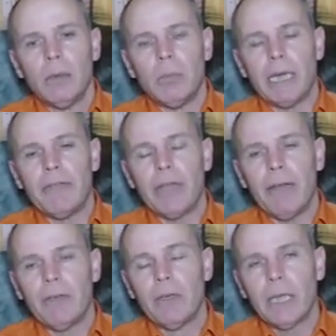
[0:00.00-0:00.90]
But if you
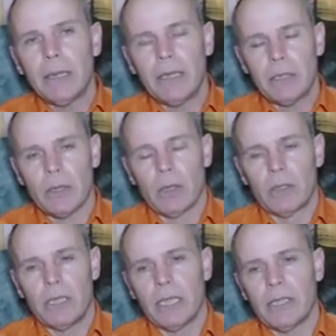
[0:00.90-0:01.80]
have a look at the
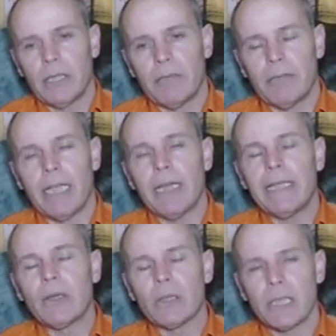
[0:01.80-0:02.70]
results he achieved, they are
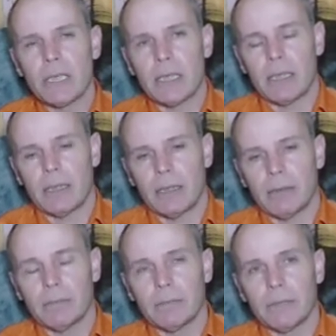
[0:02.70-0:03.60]
inconsistent.
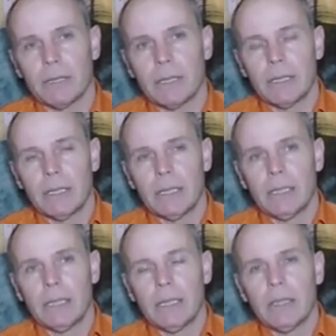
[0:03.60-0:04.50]

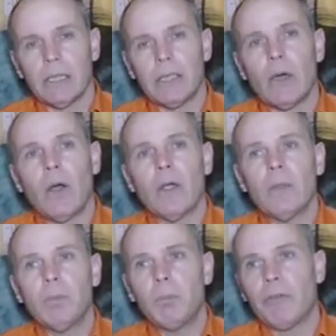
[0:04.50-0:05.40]
The
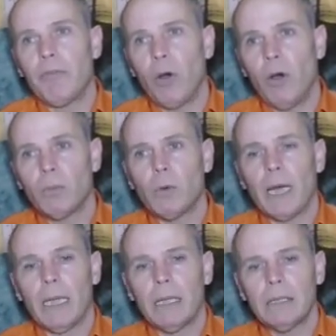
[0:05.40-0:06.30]
dog performed
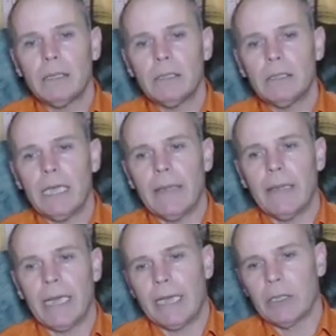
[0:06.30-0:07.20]
well
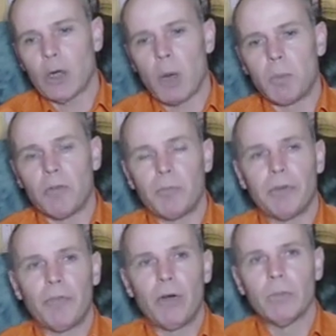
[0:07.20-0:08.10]
and then had a drop-off.
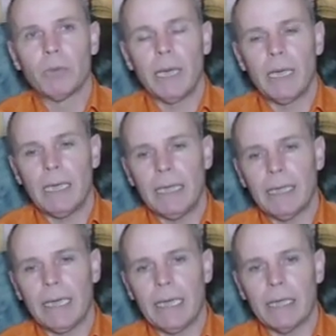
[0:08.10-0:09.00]
Performed well
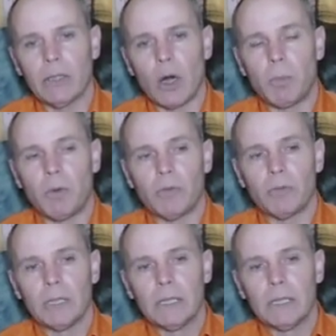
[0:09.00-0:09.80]
and then had a drop-off.